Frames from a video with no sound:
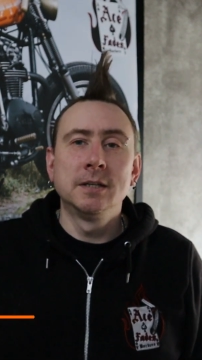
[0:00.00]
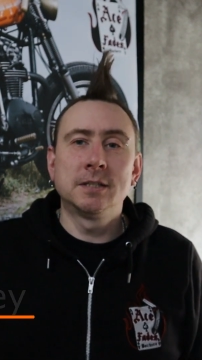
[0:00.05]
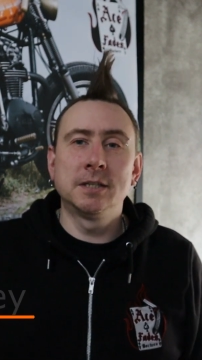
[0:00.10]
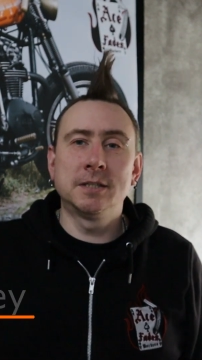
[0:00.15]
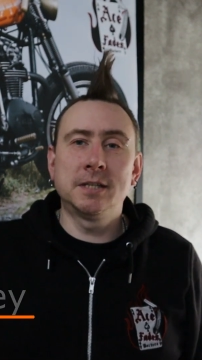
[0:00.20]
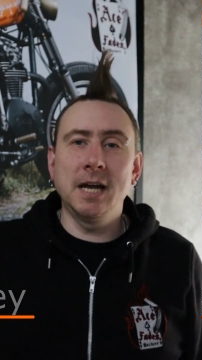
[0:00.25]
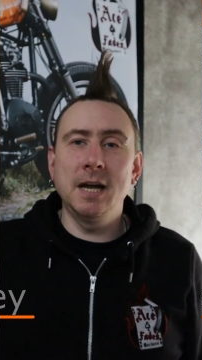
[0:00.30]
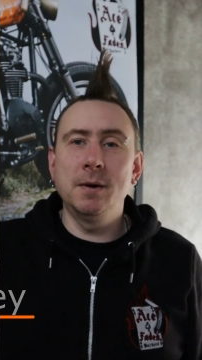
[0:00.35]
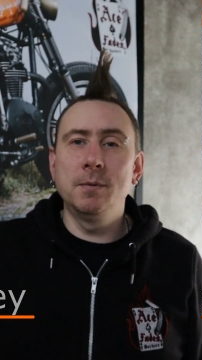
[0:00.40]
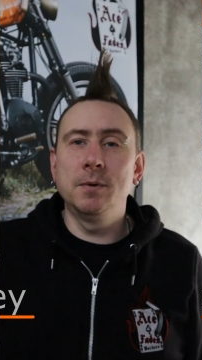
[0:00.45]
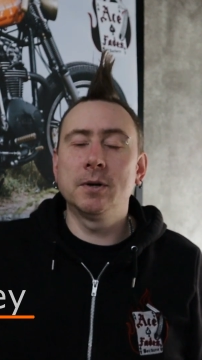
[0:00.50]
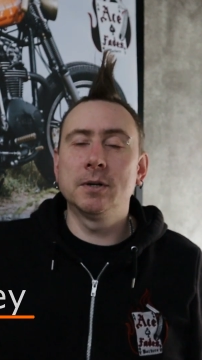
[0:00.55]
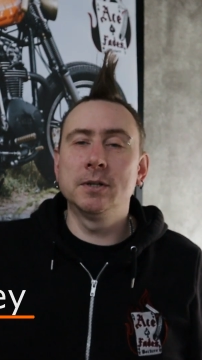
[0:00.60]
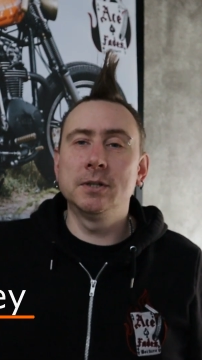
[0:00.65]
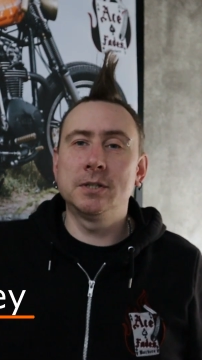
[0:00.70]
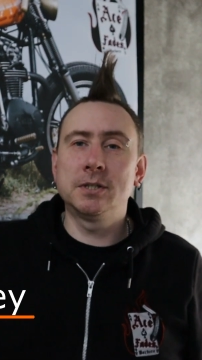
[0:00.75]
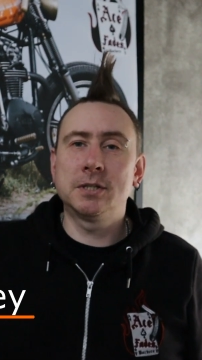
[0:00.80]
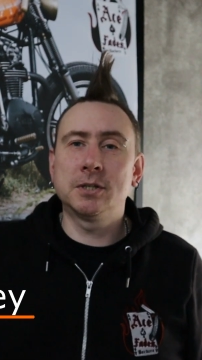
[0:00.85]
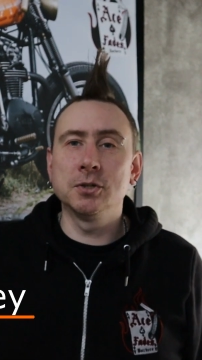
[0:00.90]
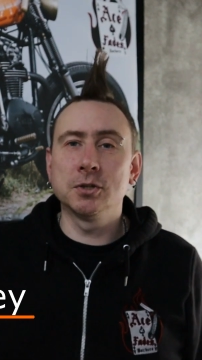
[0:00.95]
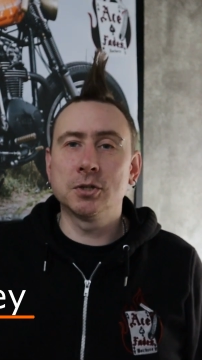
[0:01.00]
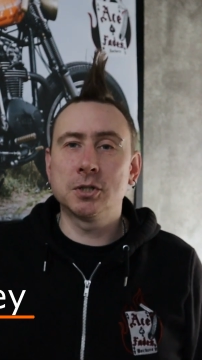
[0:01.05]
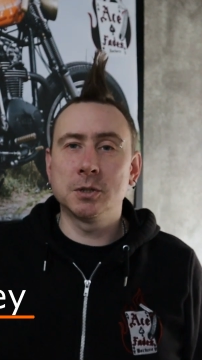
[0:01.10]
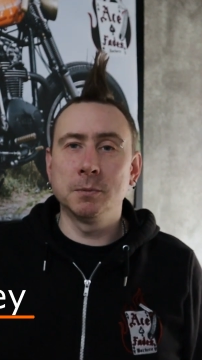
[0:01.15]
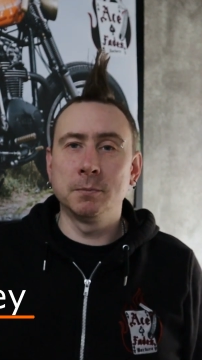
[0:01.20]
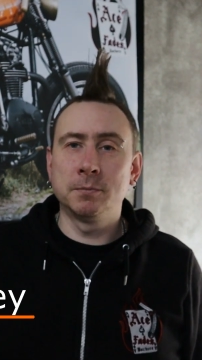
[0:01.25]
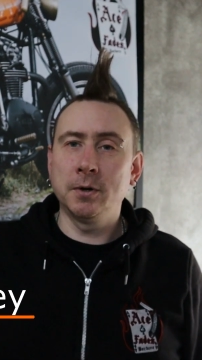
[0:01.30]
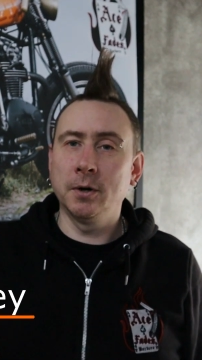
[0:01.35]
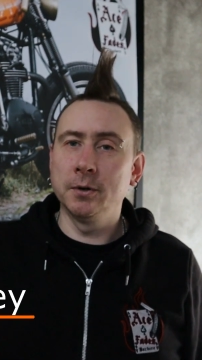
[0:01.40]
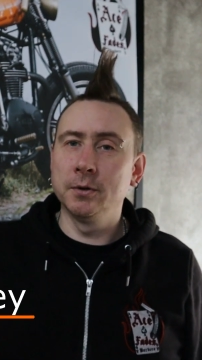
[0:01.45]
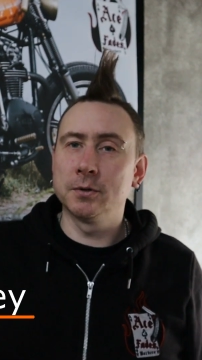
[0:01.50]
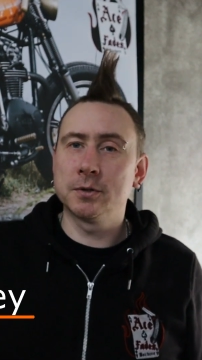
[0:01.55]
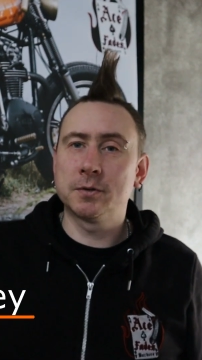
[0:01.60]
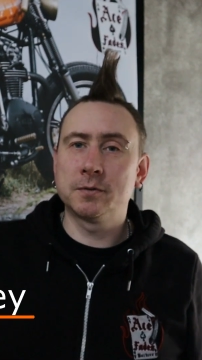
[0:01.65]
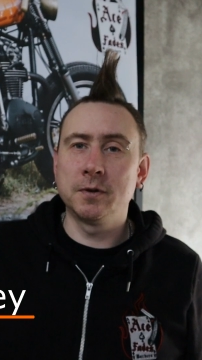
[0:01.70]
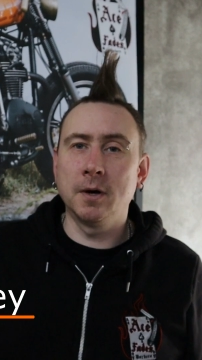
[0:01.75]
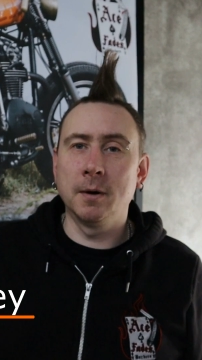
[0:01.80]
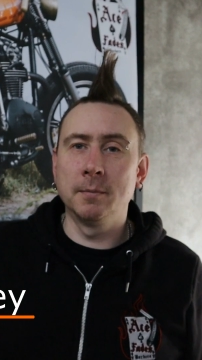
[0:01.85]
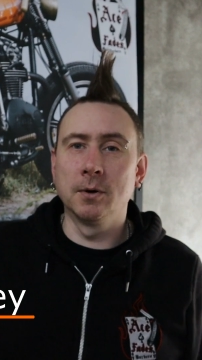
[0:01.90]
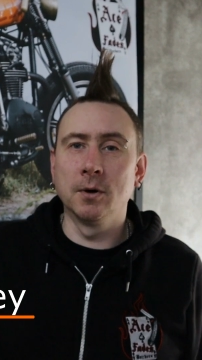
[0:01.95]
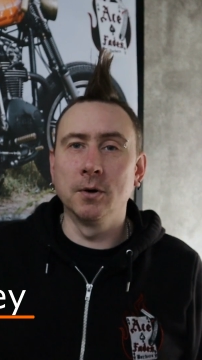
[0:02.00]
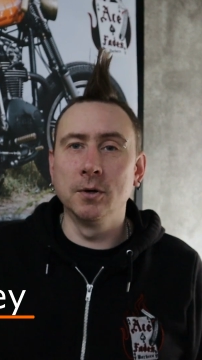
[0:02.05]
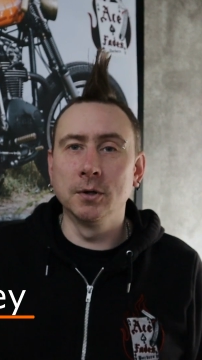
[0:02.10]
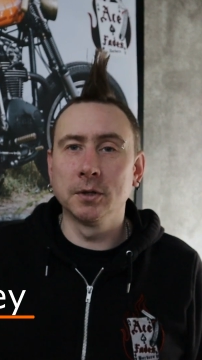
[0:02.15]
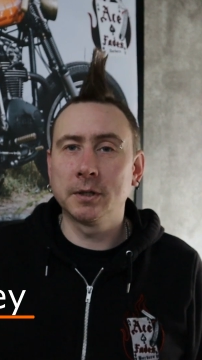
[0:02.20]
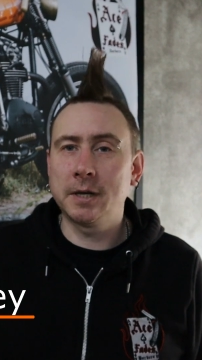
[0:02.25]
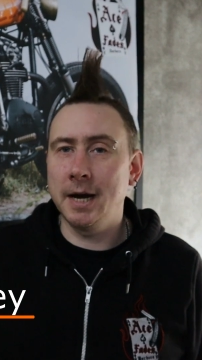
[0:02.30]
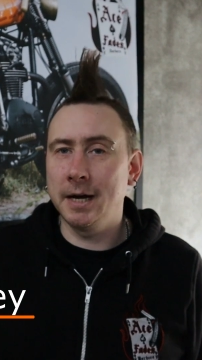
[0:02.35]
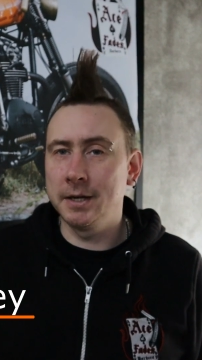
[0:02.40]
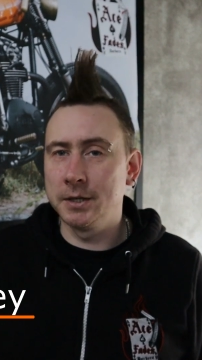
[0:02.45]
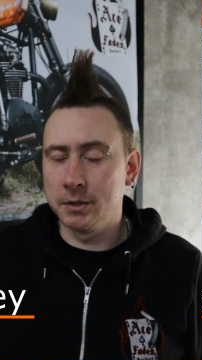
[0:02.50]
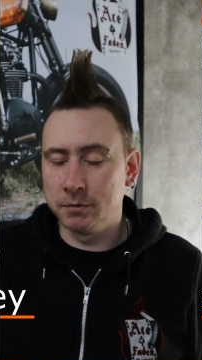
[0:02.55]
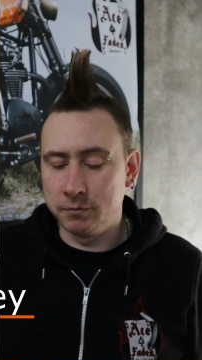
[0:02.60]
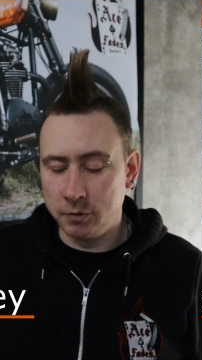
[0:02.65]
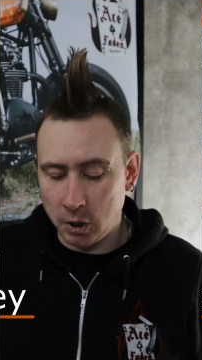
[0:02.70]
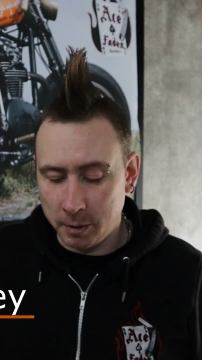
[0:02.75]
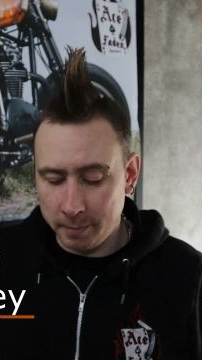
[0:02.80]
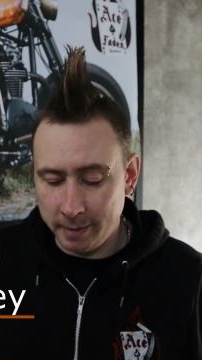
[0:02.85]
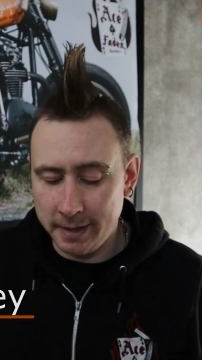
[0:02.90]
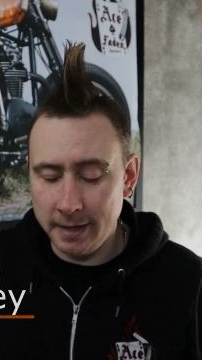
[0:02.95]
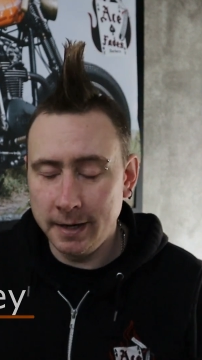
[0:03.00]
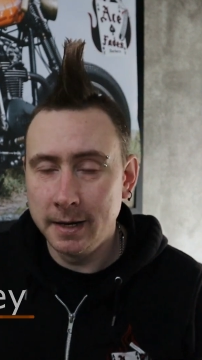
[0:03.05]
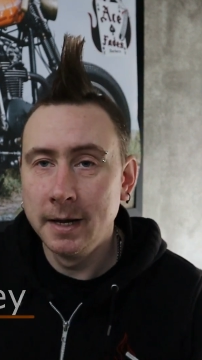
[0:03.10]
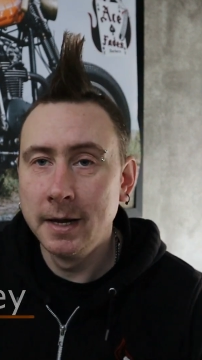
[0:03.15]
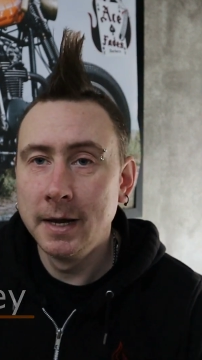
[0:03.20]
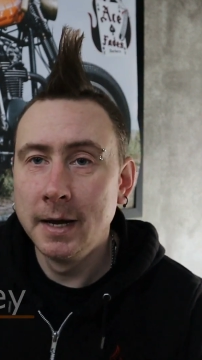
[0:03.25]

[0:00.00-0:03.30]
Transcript: Today we're going to discuss some products from Oil Can Grooming.